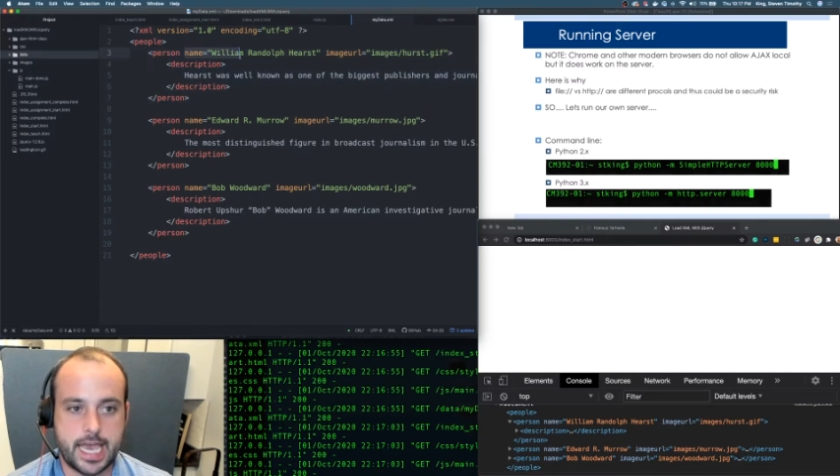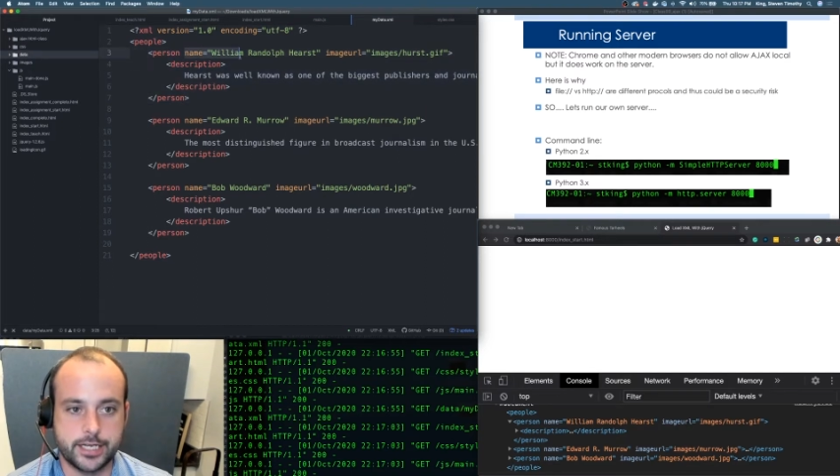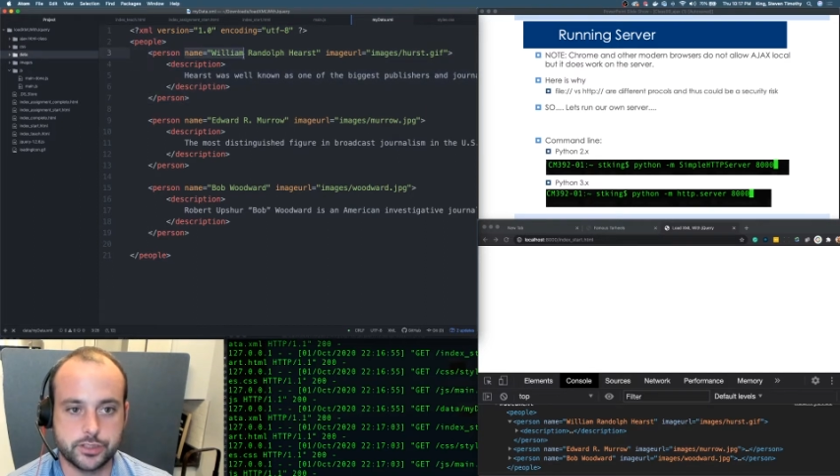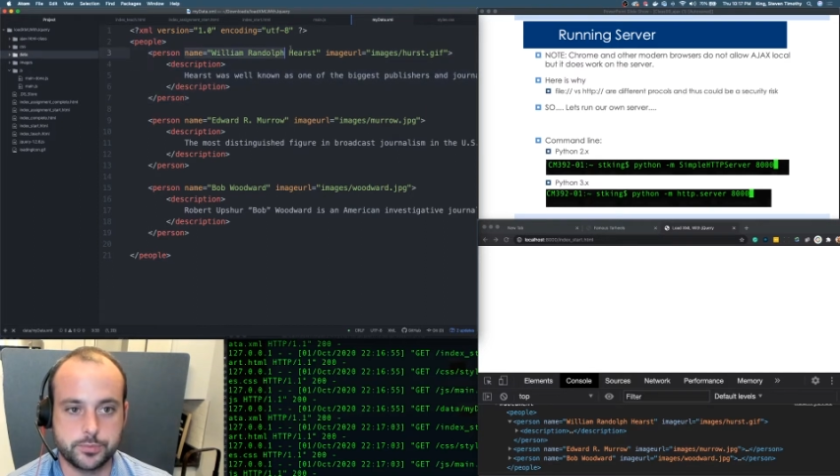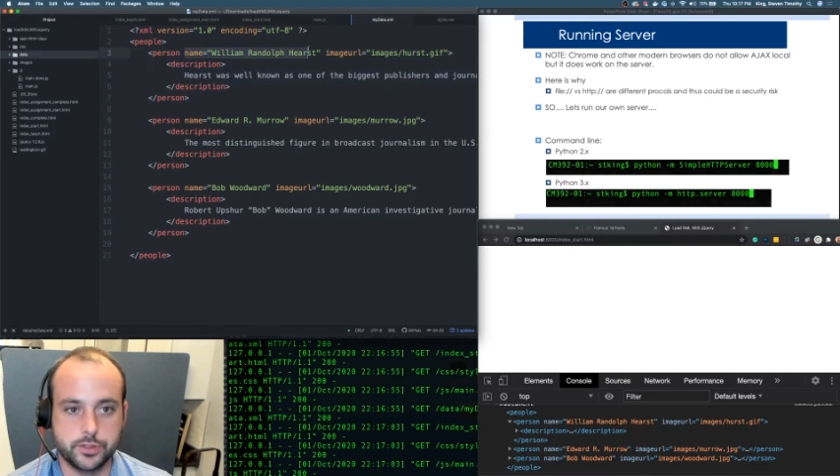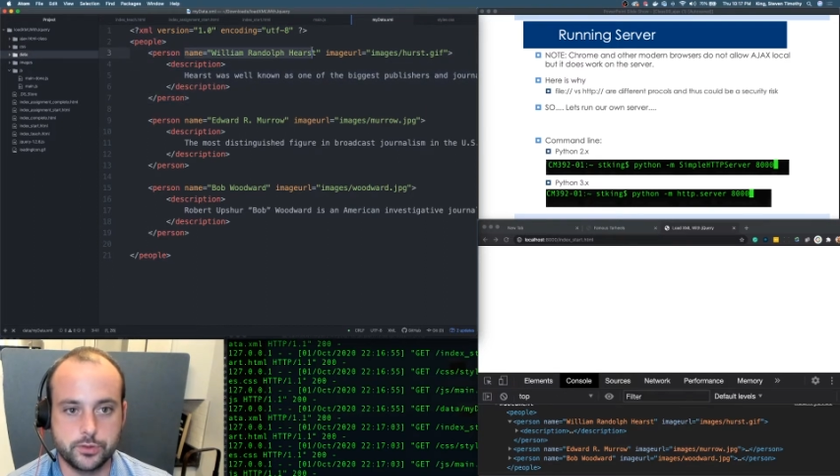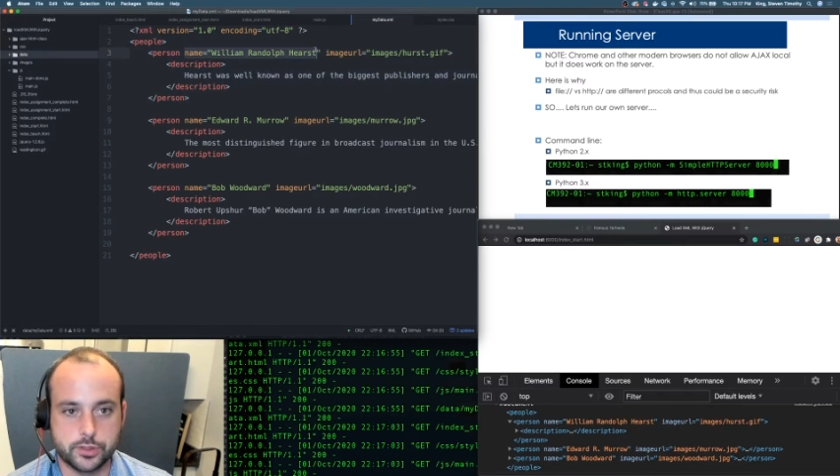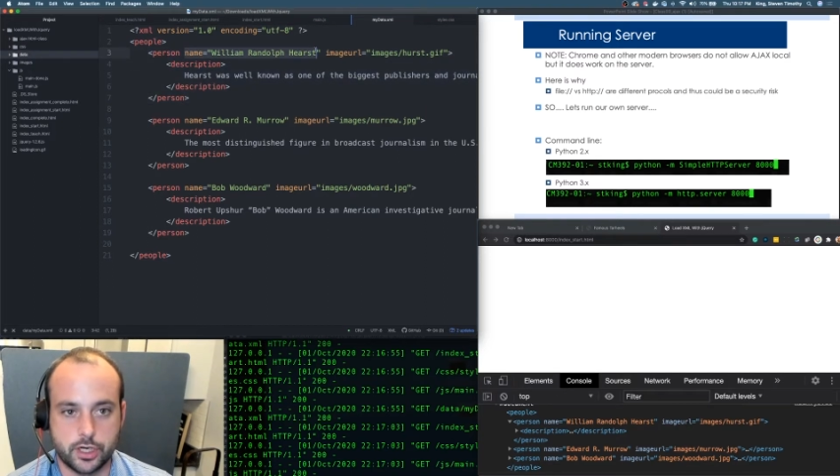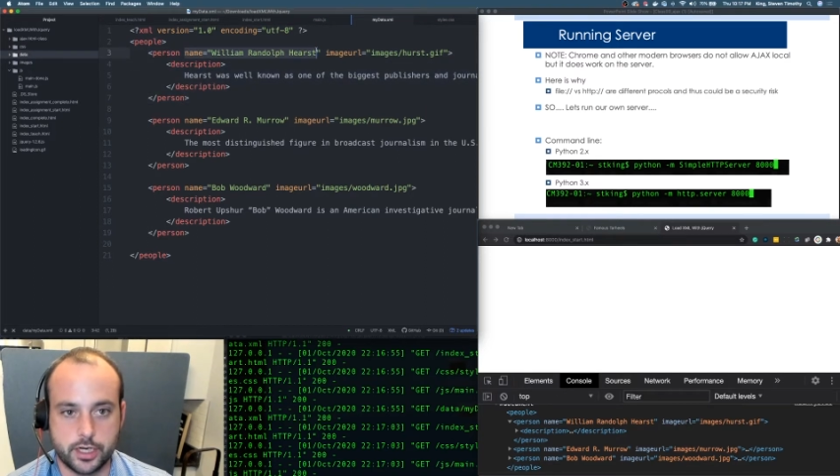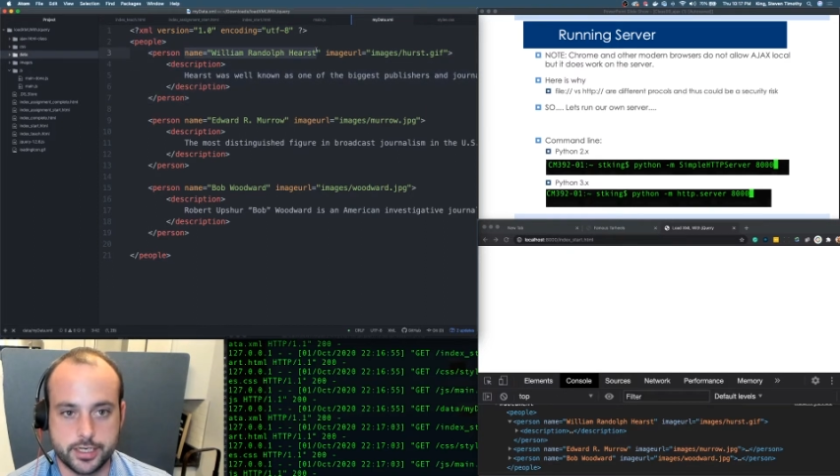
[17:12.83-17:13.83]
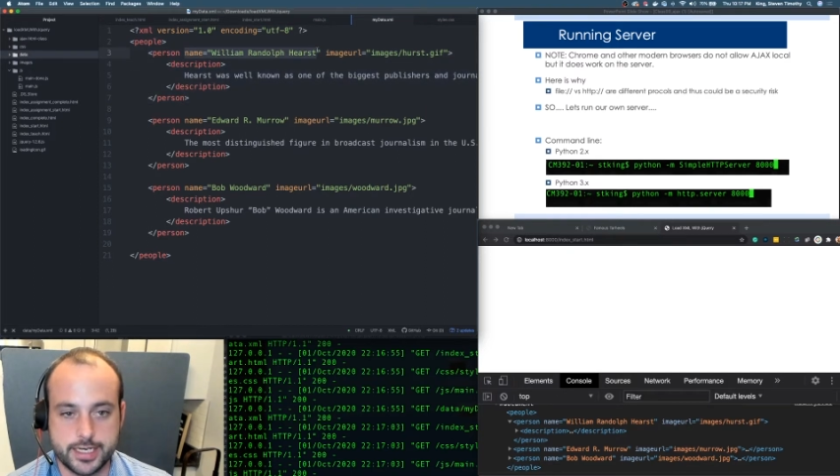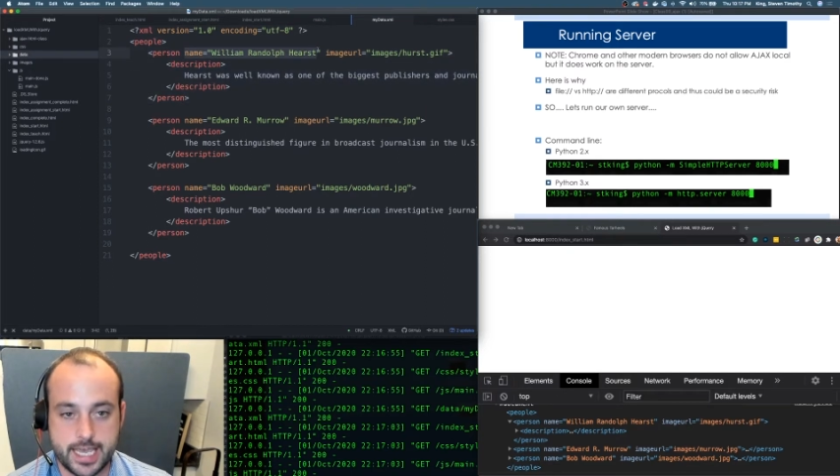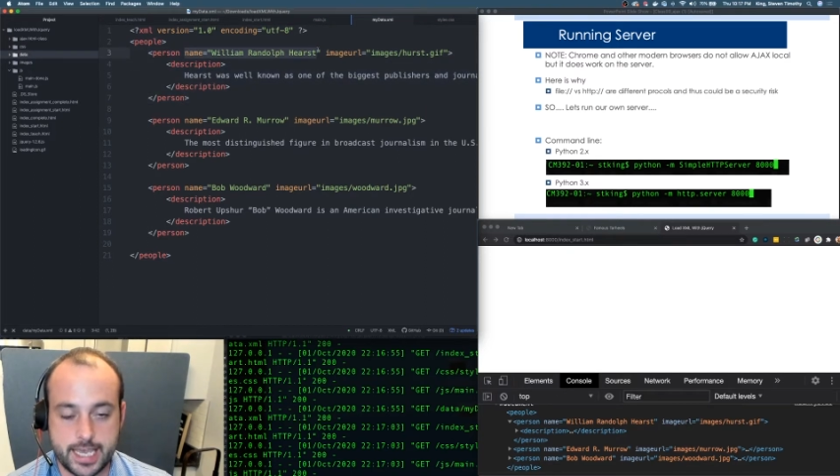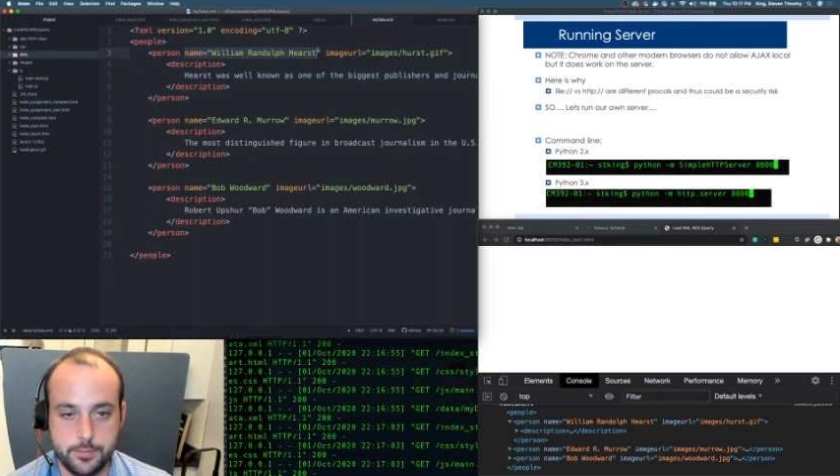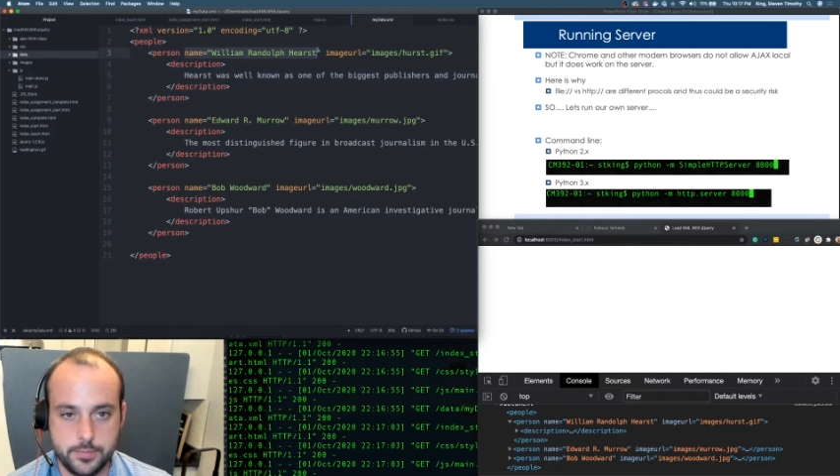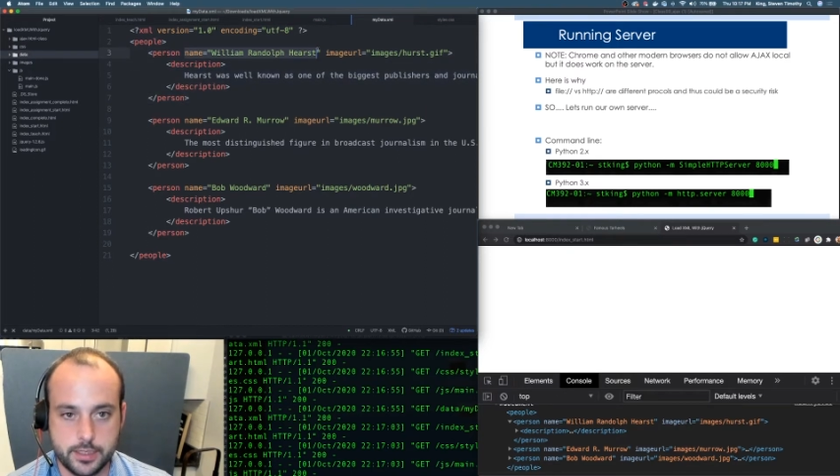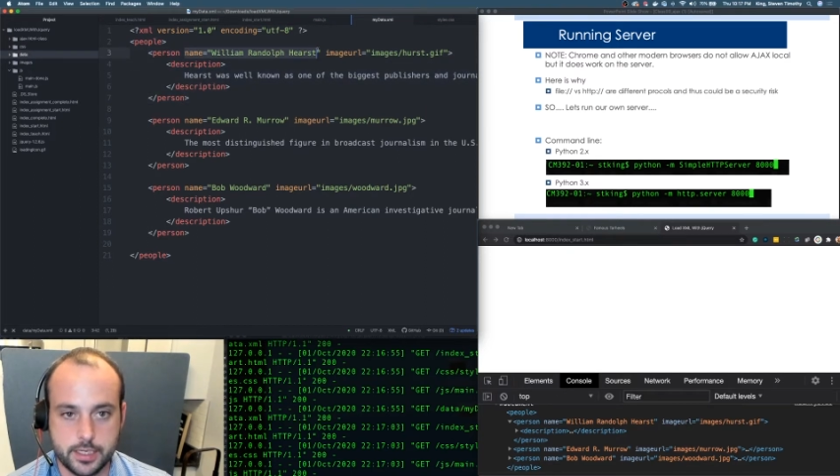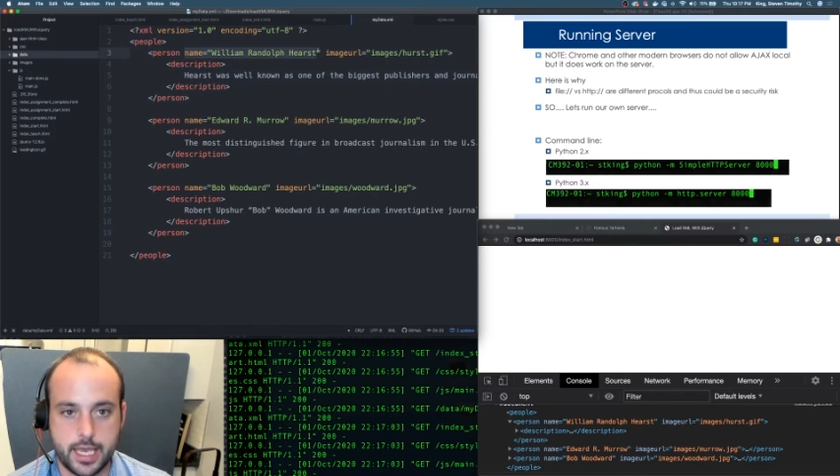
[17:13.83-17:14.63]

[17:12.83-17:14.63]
attribute called name